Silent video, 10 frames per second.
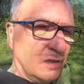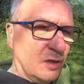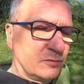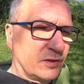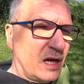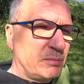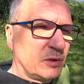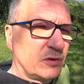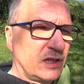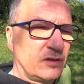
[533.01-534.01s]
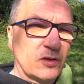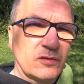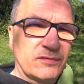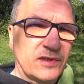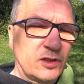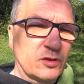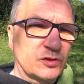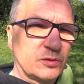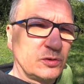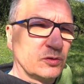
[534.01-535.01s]
Now for uploading your
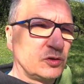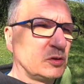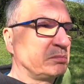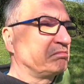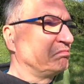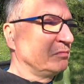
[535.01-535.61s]
videos to YouTube,